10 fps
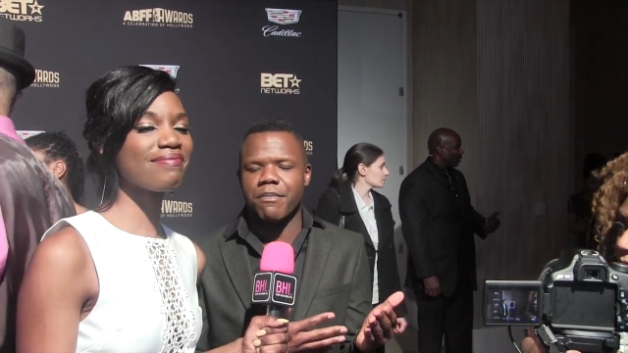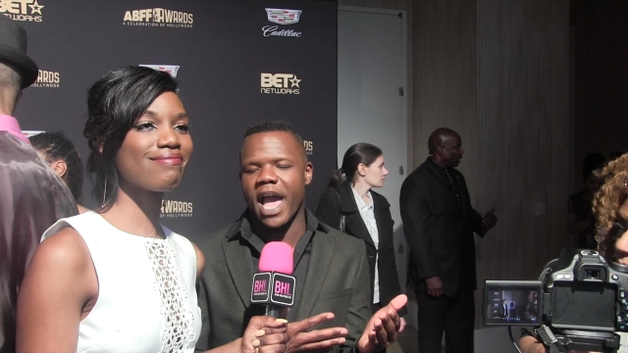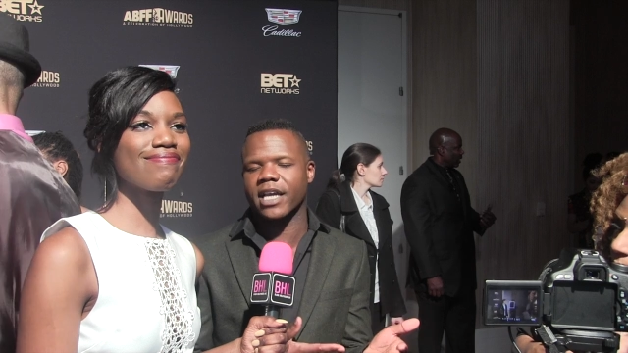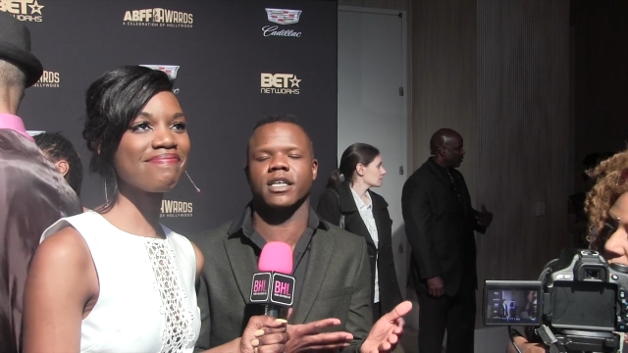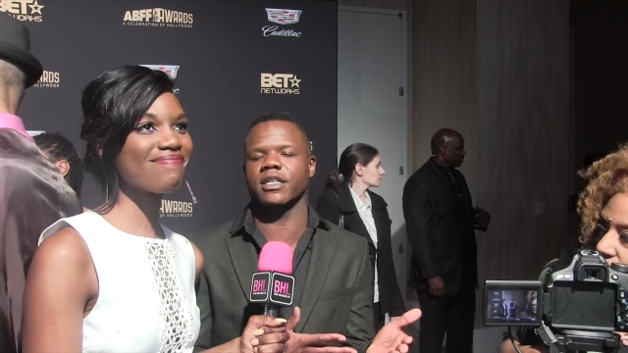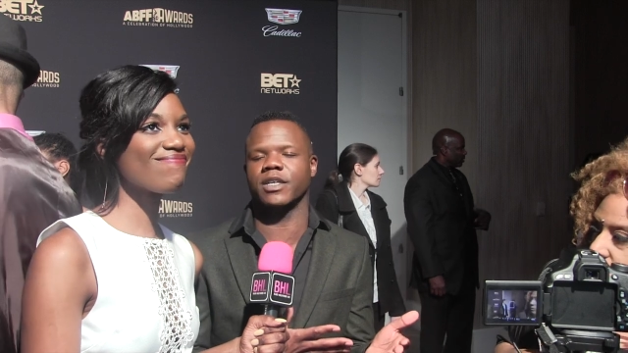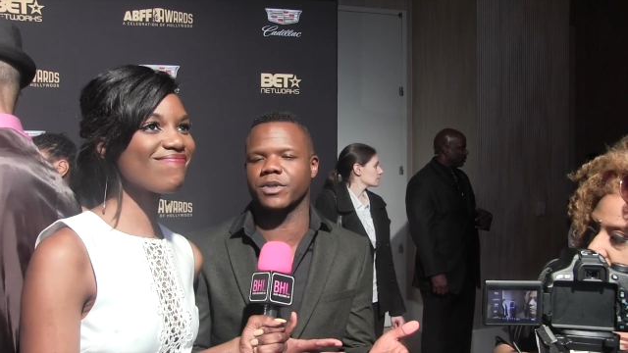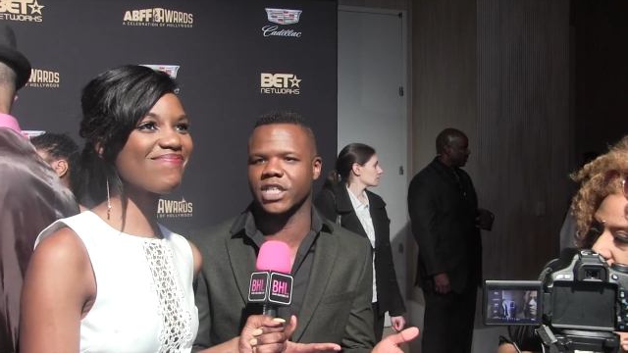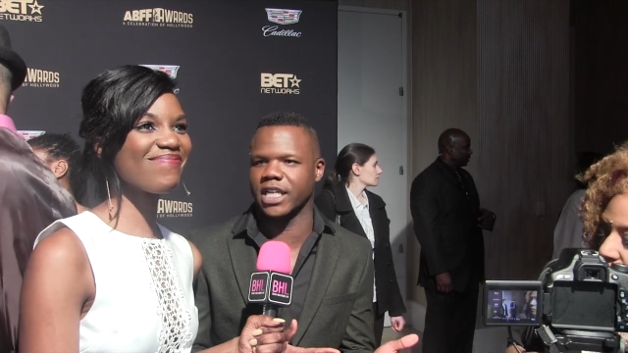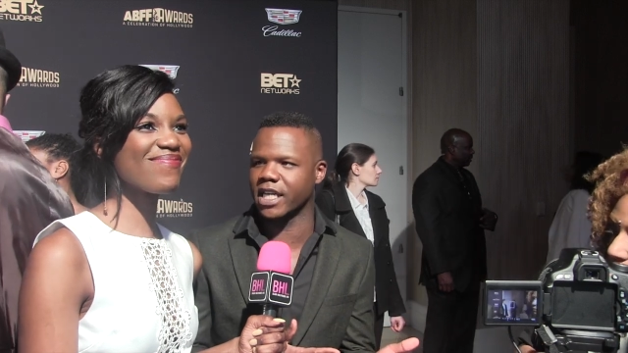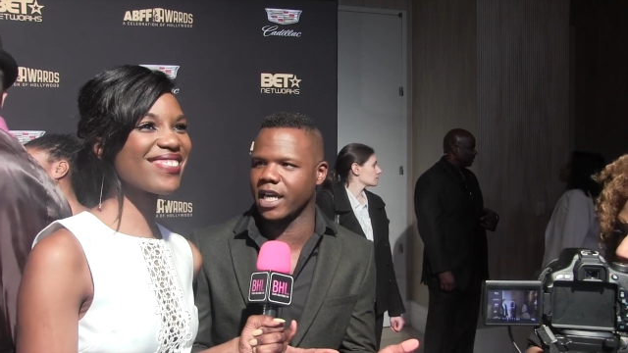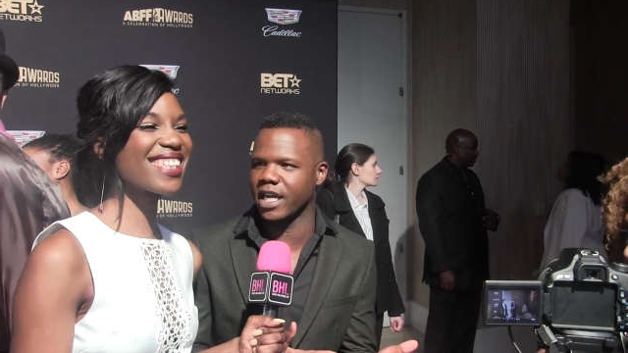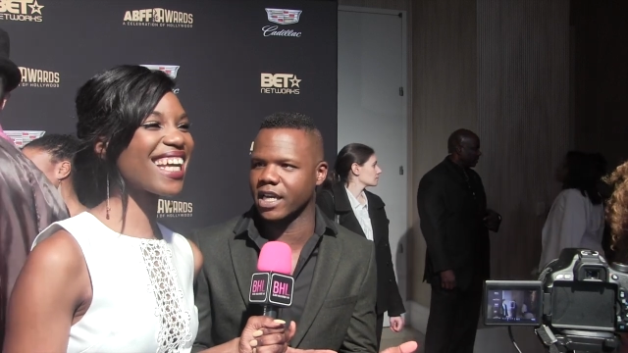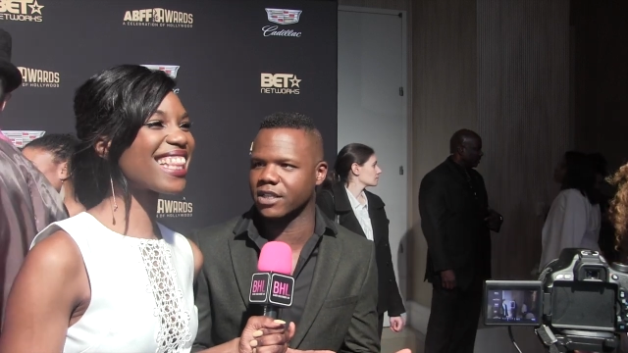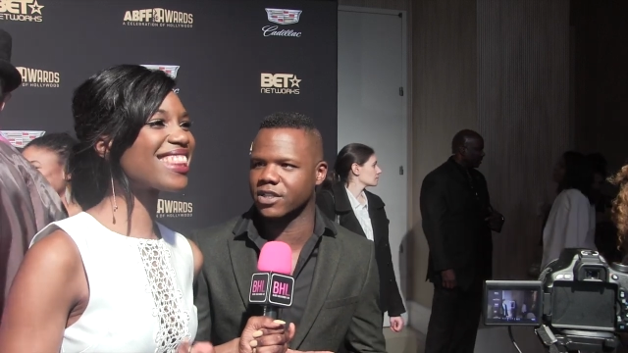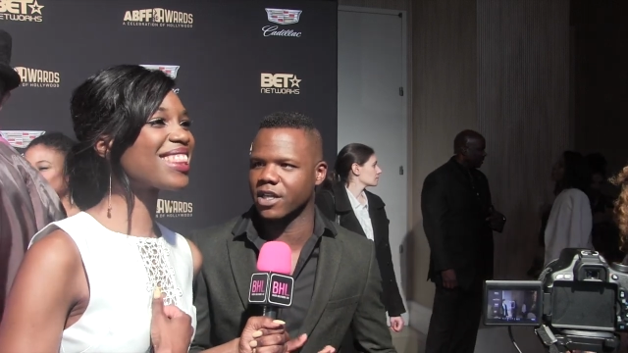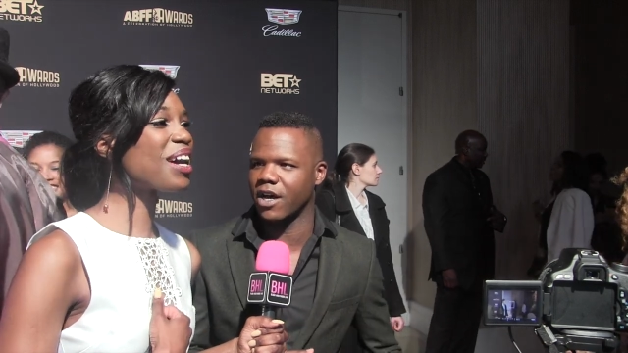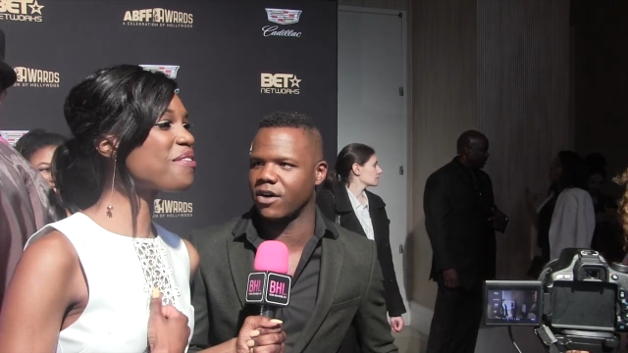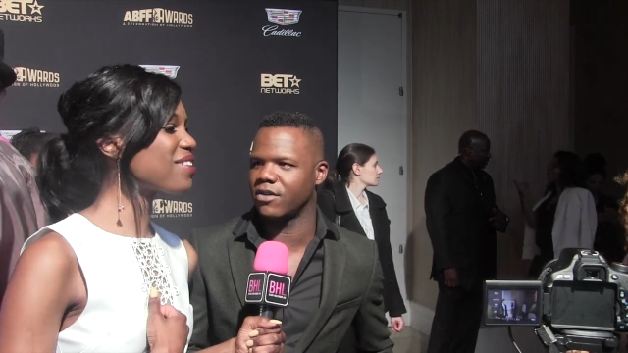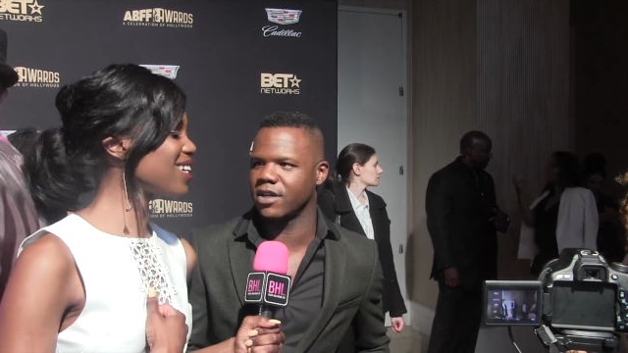Speaker 1: immaculate Regina King.
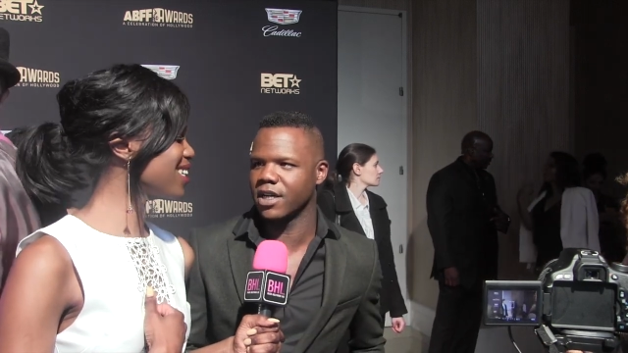So